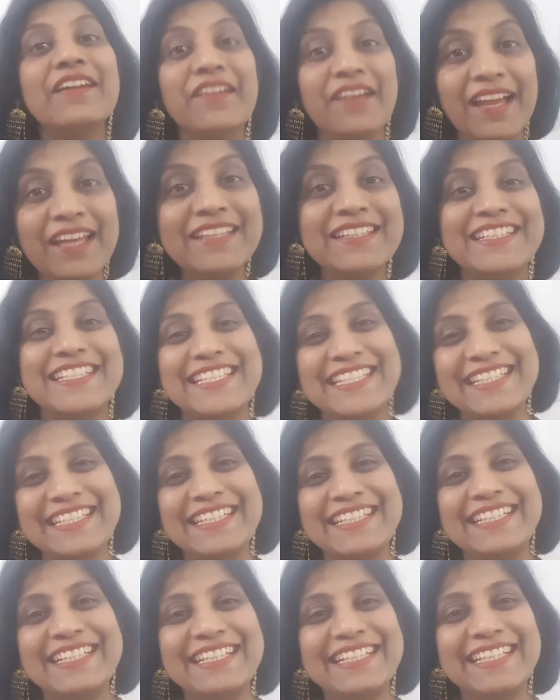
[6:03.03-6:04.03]
Right.
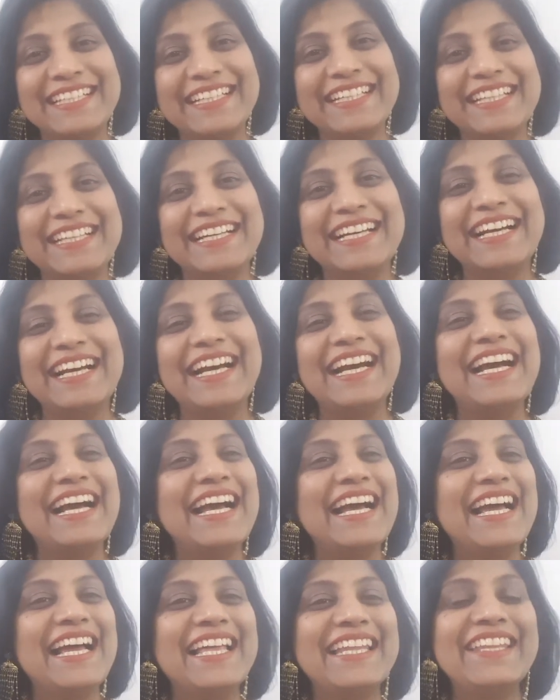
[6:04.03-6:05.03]

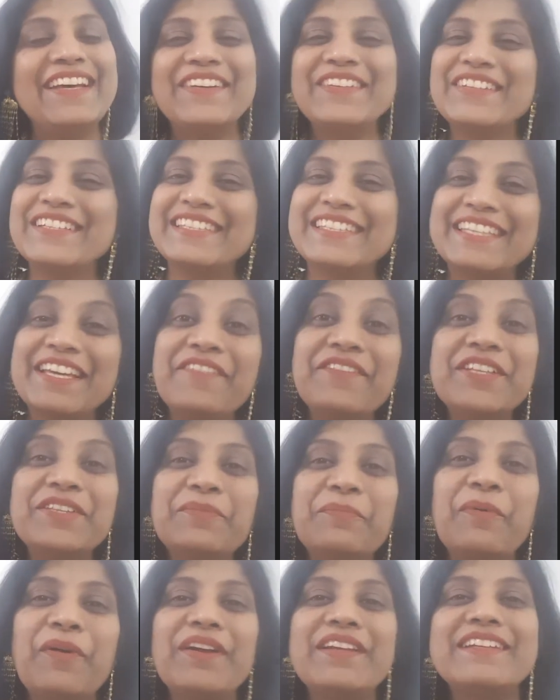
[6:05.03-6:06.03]
Now the seventh
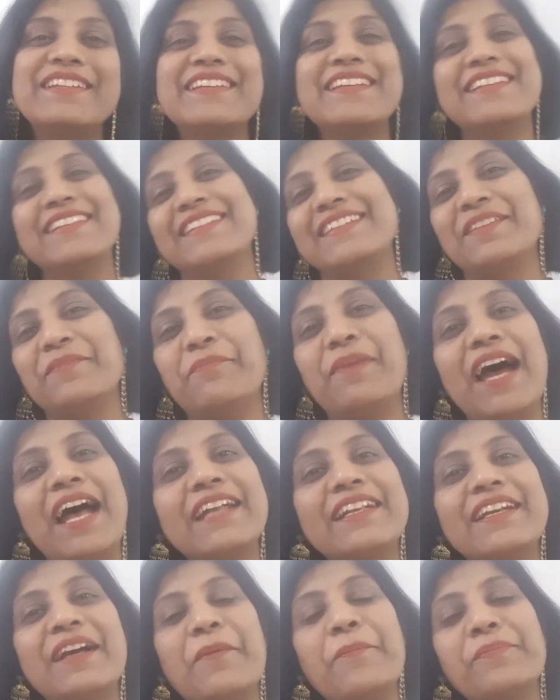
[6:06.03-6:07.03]
point is,
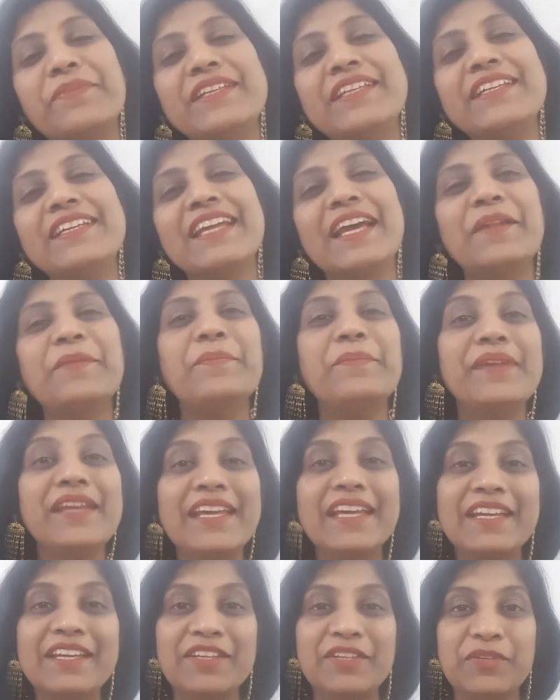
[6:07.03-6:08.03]
bad company can
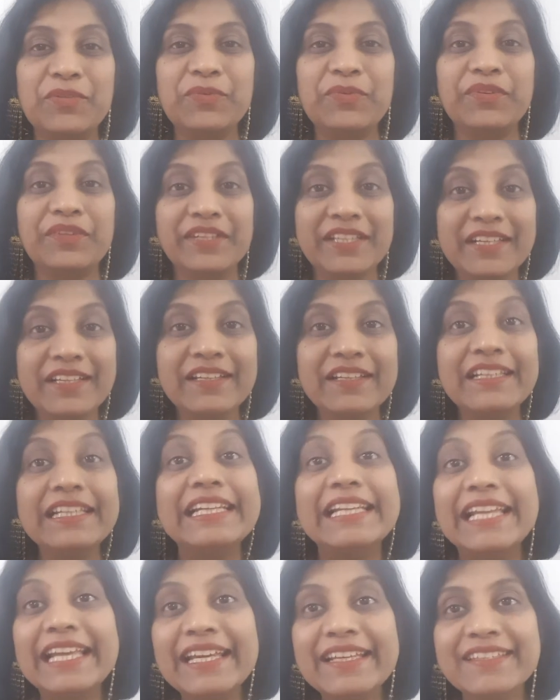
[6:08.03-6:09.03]
make you really
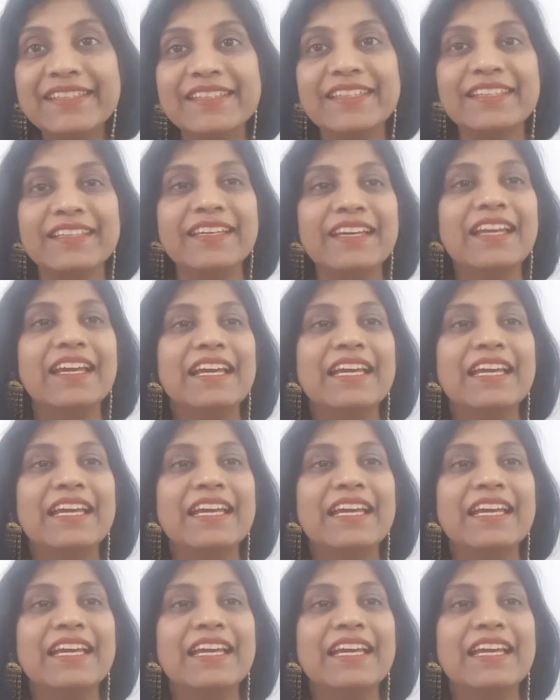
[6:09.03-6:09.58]
lazy.